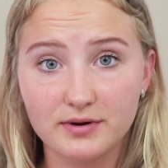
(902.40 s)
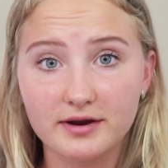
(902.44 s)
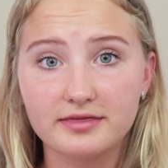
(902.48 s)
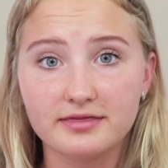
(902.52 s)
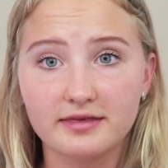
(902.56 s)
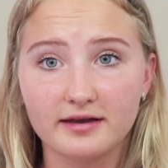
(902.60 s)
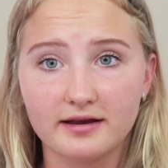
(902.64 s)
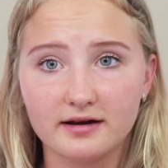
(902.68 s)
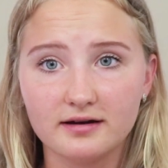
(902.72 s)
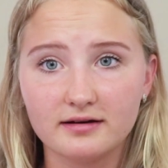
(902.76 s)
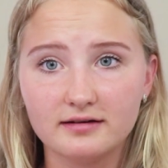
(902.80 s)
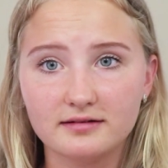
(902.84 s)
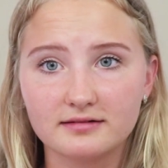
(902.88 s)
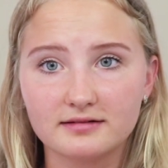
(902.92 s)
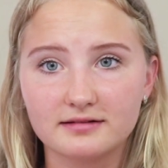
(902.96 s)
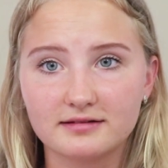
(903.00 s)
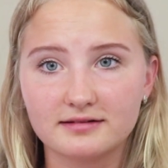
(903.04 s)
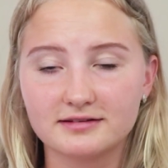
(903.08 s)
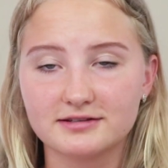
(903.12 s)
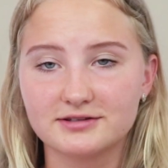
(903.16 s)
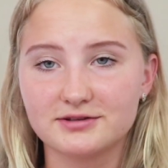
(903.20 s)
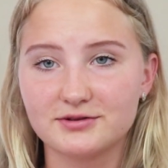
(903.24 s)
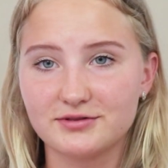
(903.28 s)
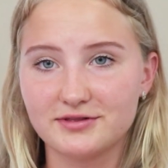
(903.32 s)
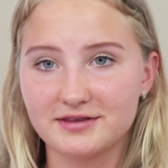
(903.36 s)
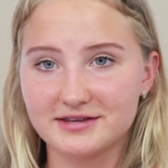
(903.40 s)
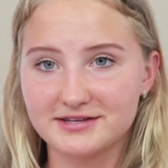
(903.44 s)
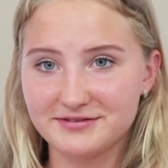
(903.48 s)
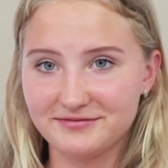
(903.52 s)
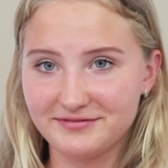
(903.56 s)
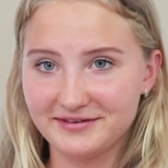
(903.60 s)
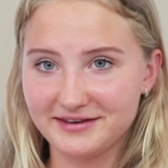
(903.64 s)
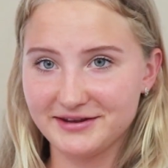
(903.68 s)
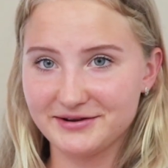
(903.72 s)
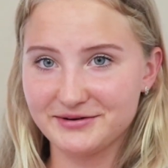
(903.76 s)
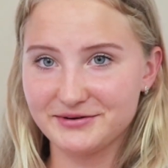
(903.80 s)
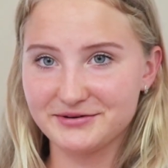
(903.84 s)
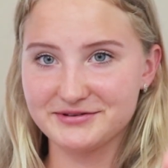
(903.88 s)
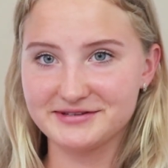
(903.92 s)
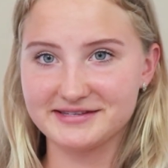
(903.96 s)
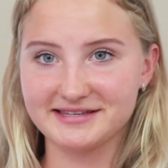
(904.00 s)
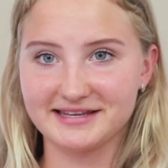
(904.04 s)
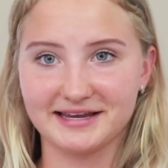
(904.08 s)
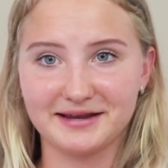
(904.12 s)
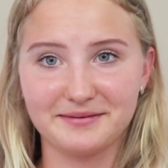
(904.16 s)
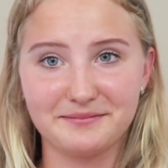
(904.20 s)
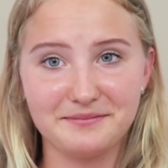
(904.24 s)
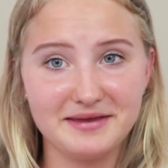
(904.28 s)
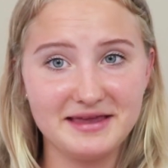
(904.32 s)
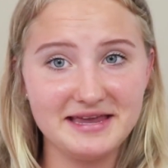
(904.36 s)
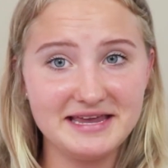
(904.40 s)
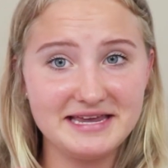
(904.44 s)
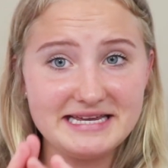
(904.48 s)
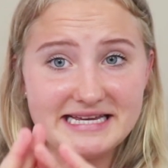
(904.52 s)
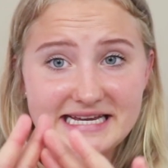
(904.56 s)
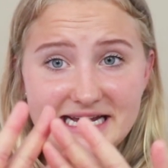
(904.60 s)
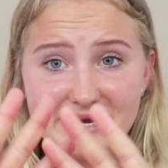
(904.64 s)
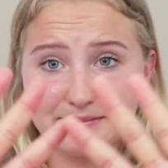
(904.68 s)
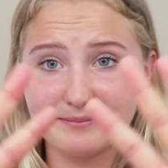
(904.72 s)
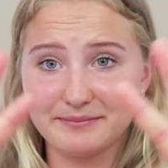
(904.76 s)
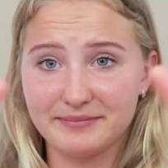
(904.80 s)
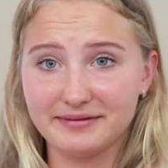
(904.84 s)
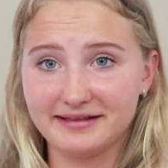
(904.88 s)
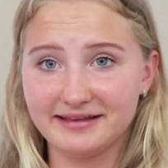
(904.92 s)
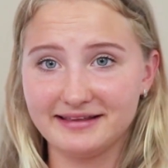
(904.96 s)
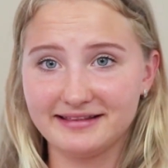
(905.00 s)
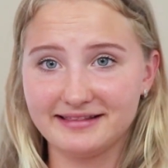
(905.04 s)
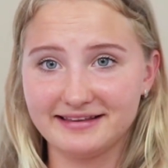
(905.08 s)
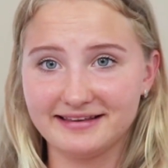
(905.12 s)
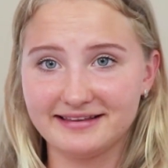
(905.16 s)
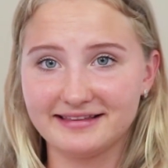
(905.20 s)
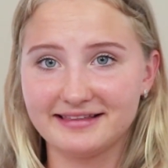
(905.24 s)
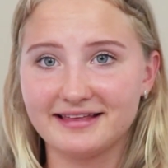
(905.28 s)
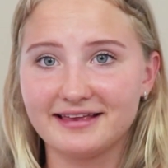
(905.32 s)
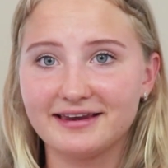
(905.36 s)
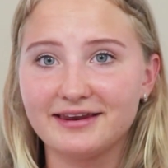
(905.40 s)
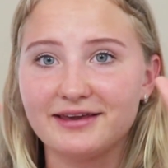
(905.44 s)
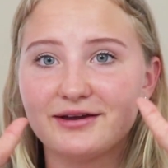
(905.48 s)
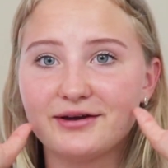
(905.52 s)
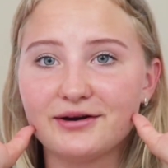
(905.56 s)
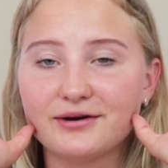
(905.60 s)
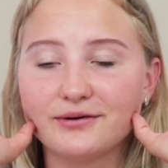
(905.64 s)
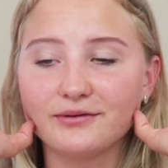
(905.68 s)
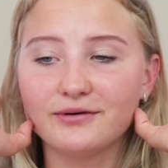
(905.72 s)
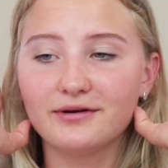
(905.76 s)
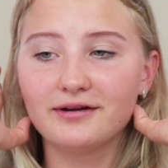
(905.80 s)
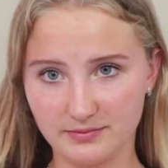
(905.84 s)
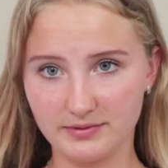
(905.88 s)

right there. So this video is like me completely letting go.